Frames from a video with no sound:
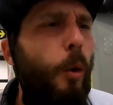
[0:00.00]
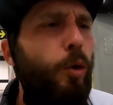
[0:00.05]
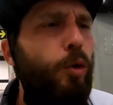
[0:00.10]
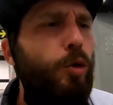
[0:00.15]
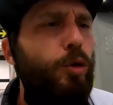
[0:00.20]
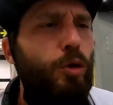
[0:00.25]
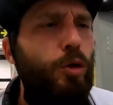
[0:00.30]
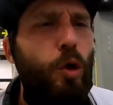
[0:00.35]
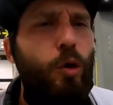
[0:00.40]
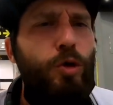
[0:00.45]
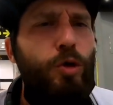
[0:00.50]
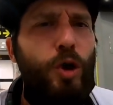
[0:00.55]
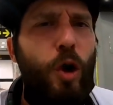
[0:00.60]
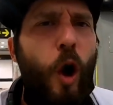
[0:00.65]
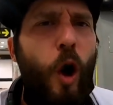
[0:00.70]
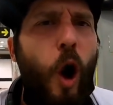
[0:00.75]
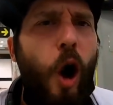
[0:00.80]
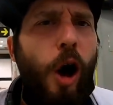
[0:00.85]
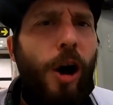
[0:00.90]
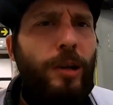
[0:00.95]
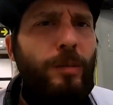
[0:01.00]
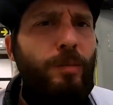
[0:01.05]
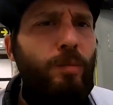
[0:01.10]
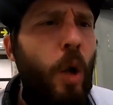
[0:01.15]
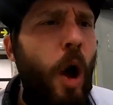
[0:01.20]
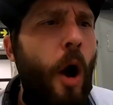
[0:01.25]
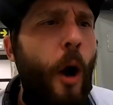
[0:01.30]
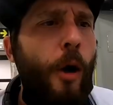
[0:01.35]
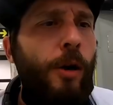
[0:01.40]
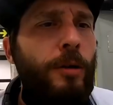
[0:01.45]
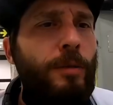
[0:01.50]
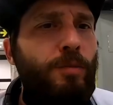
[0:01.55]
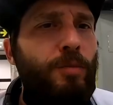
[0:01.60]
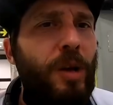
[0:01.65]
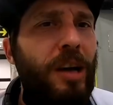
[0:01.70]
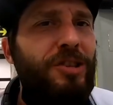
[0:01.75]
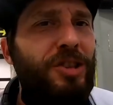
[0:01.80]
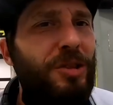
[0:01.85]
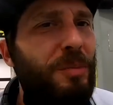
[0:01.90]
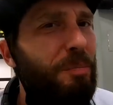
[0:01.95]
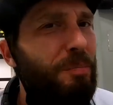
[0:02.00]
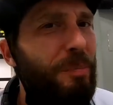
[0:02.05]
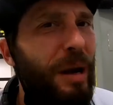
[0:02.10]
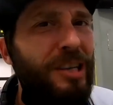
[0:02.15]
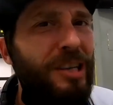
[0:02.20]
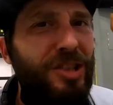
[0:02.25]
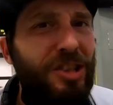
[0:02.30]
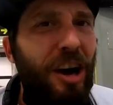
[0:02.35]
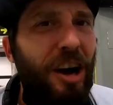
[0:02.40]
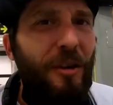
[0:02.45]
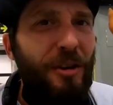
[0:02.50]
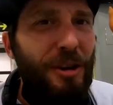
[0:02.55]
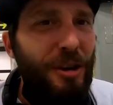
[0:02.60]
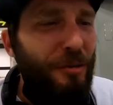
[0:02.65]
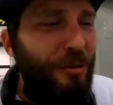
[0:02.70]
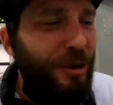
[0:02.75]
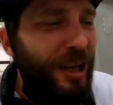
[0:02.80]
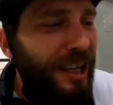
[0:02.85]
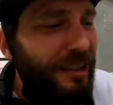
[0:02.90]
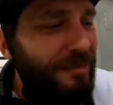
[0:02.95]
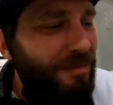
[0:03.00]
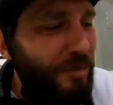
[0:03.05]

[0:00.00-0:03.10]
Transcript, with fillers: oh, those are hot. That's the best onion ring.